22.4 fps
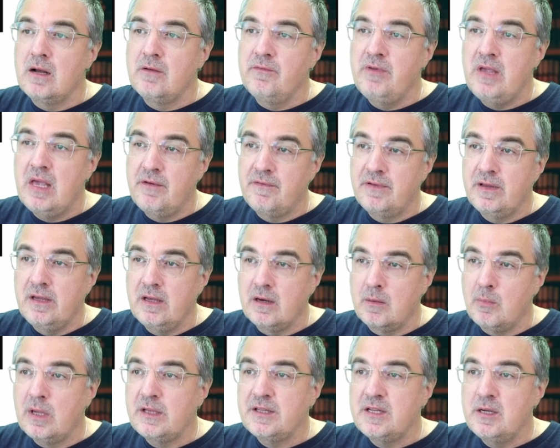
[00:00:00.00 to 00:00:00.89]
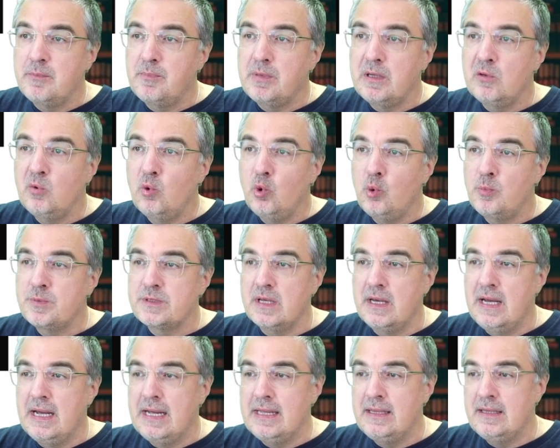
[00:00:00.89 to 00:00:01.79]
We have here multiple loops,
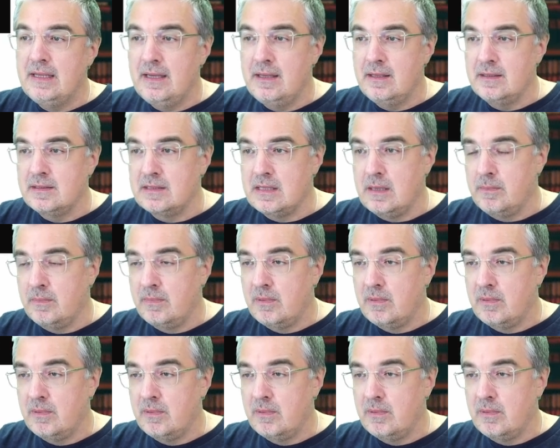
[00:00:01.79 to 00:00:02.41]
and in some